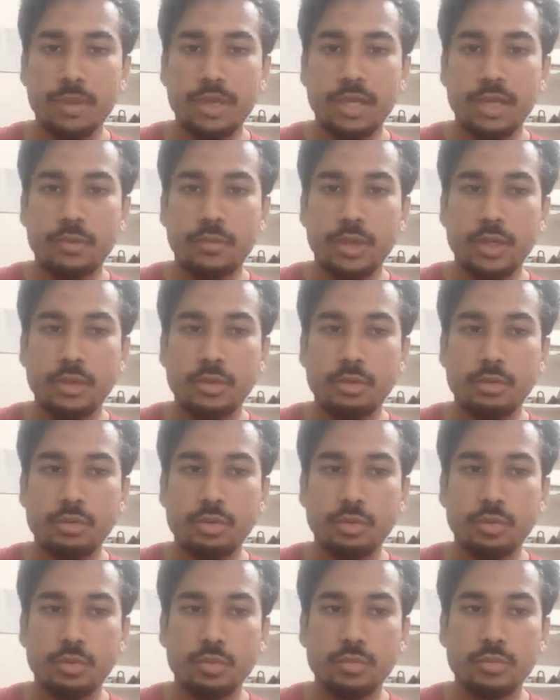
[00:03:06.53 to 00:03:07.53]
equal to
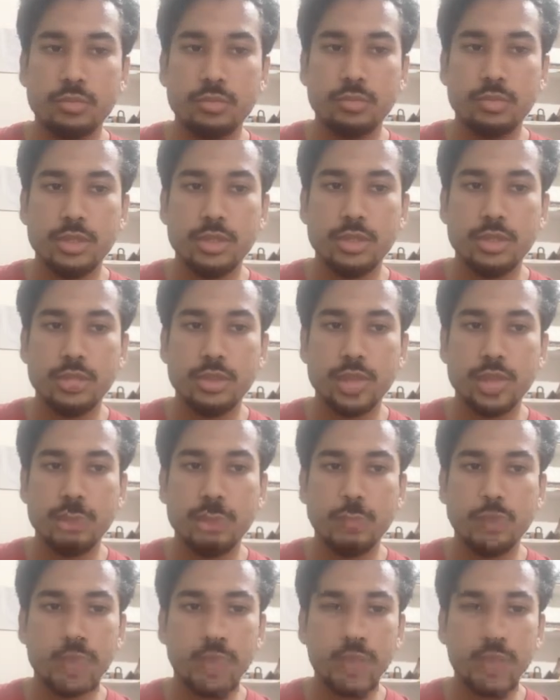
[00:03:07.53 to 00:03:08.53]
true. This will
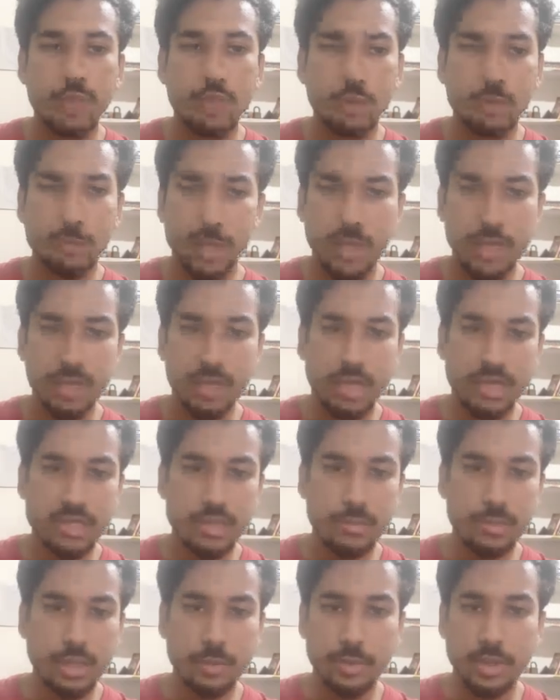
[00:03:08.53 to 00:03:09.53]
upgrade your plain
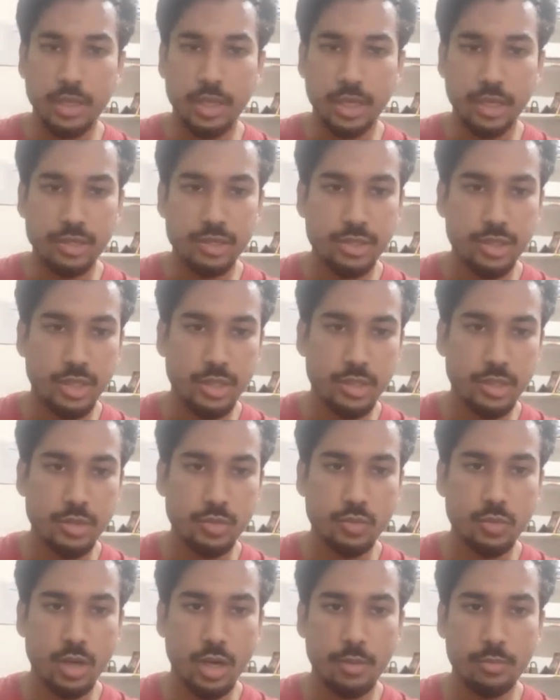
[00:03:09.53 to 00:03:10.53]
SMTP connection to
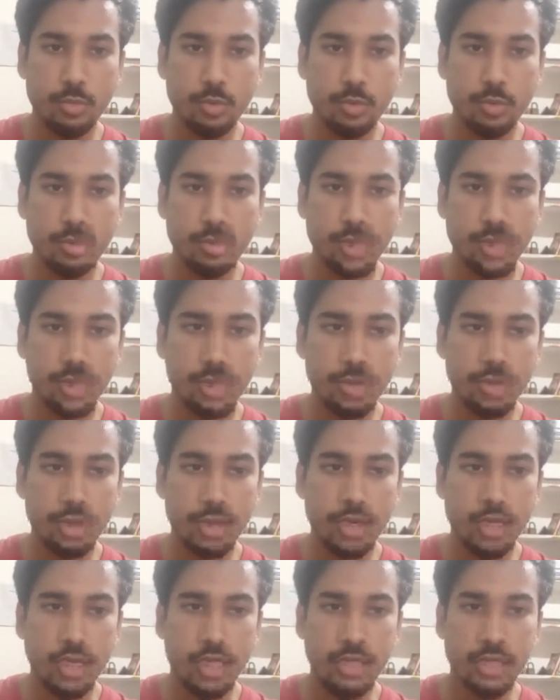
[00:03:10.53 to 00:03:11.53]
a more secure
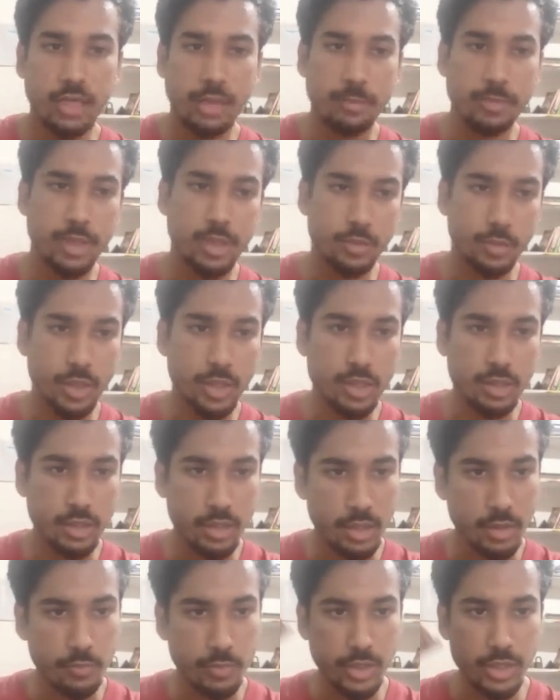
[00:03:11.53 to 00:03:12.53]
and encrypted one
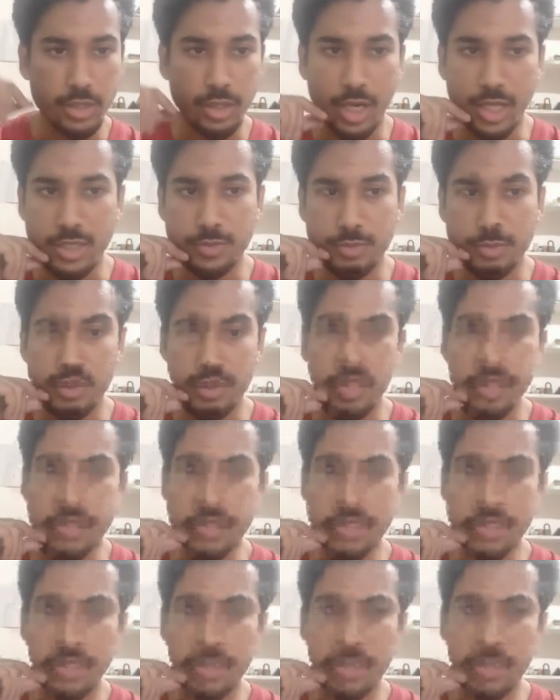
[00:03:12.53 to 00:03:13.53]
with transport layer
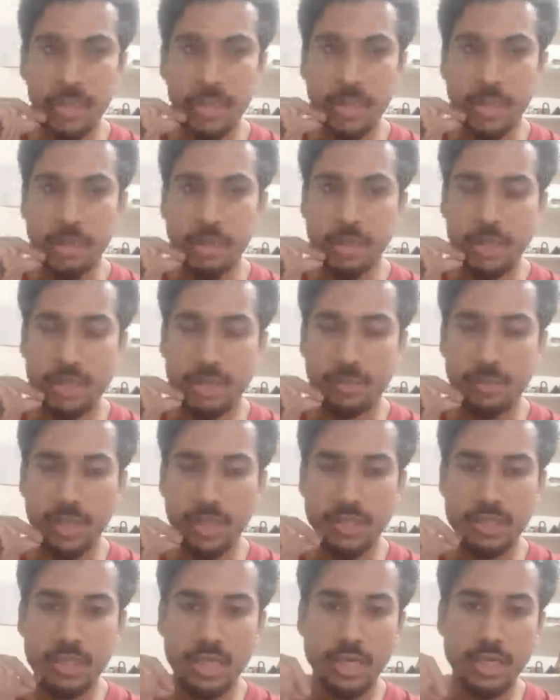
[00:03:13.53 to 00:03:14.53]
security. This
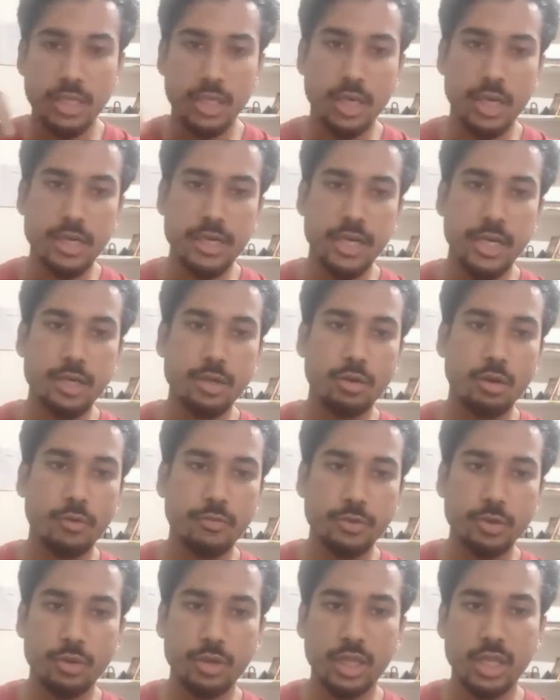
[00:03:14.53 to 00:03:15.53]
means that the content of
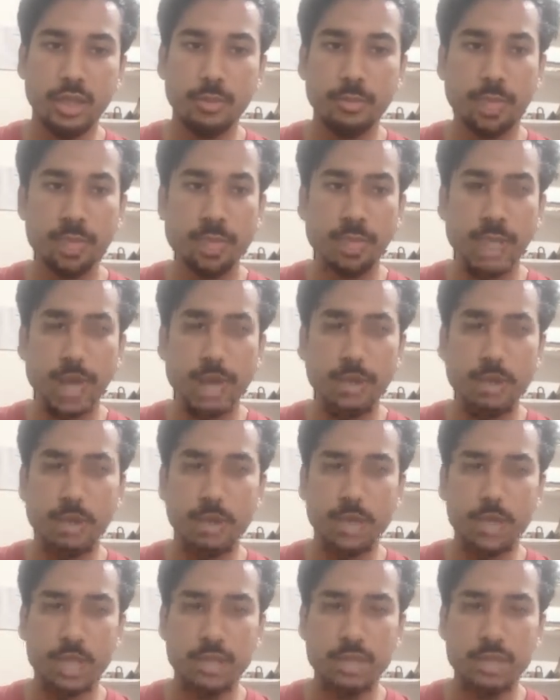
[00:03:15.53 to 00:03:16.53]
your email and your
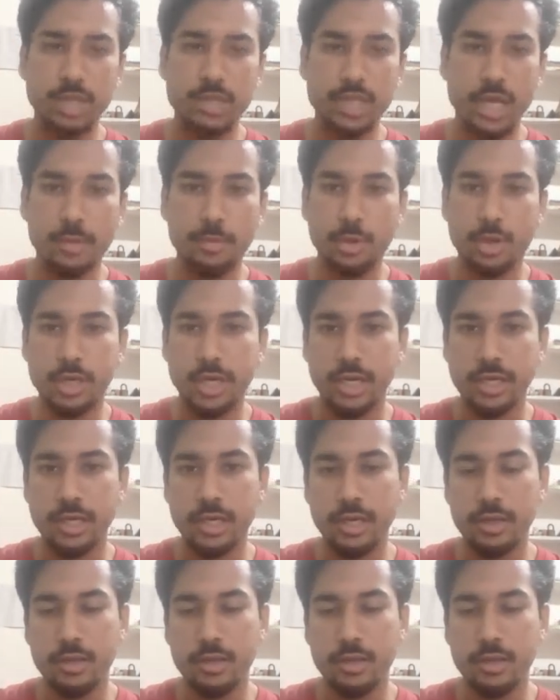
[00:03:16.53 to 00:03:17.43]
credentials are protected.